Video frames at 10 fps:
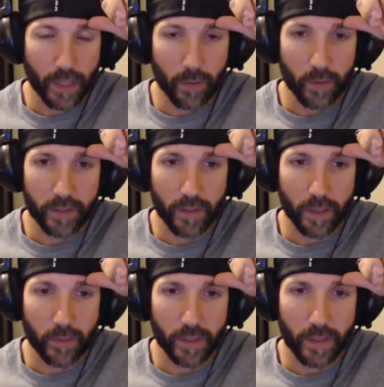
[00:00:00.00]
I went to
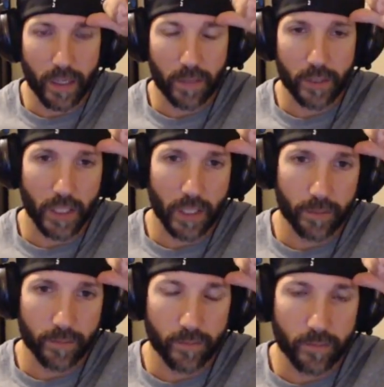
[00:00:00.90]
the comic shop,
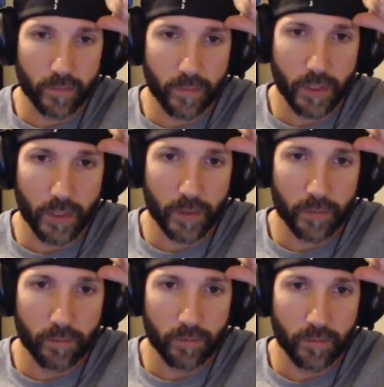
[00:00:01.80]
and
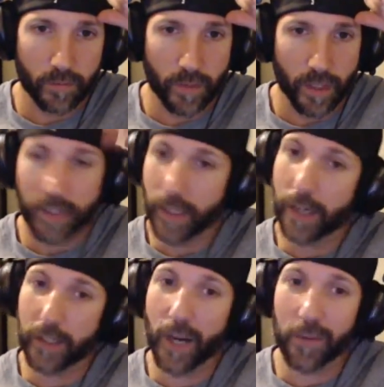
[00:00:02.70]

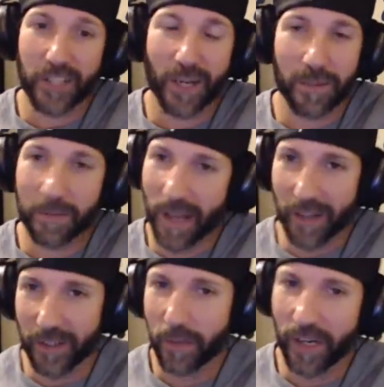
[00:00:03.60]
our comic shop is
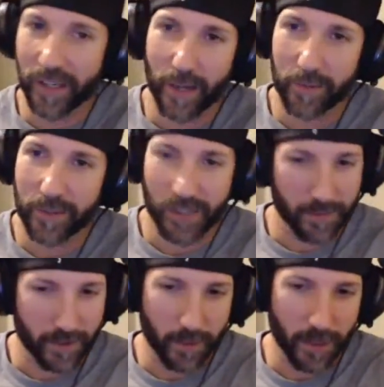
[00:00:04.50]
Mountain Empire Comics, just
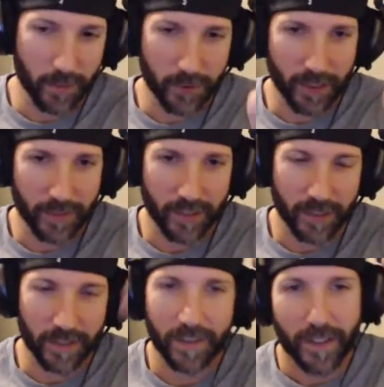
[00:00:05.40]
for the people out
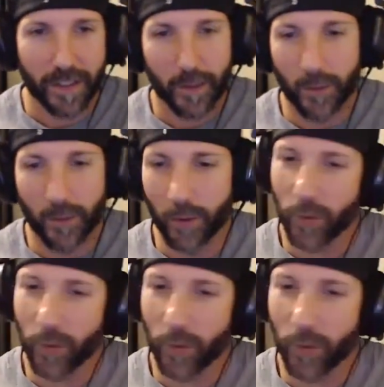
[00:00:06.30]
there who will
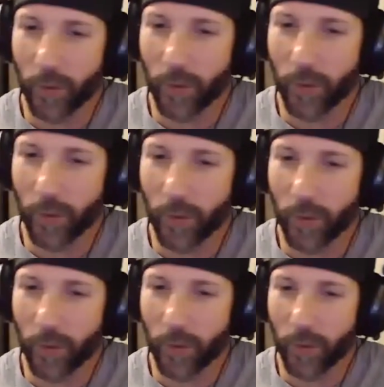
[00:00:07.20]
watch this later.
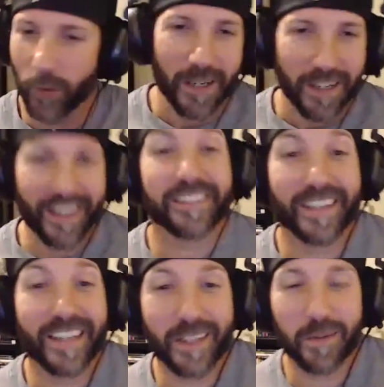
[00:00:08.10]
Because guess
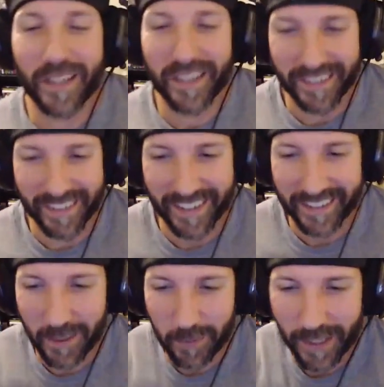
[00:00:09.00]
how many
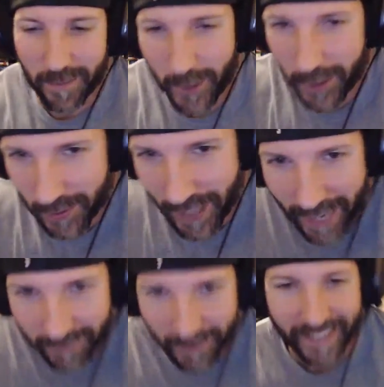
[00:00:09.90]
viewers we
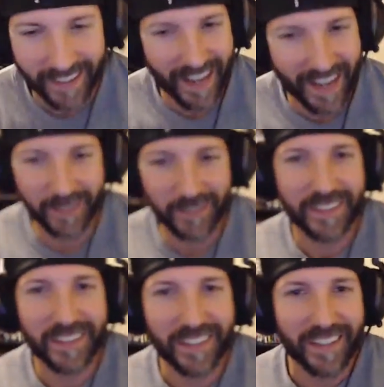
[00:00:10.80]
have right now,
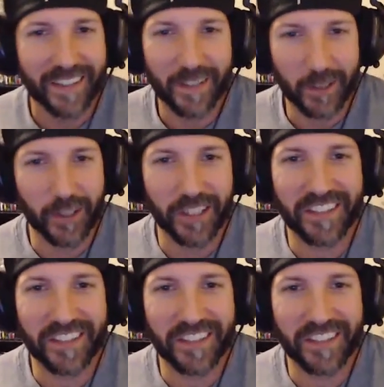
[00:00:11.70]
there, Chris.